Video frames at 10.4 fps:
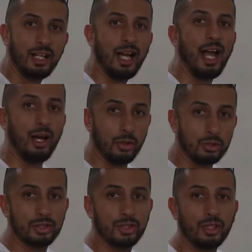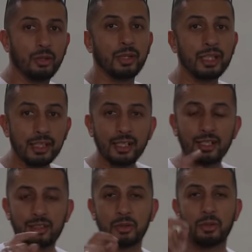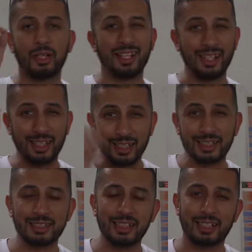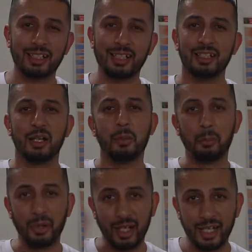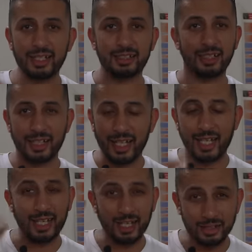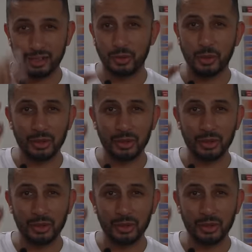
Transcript: out, we needed to realistically break the garage door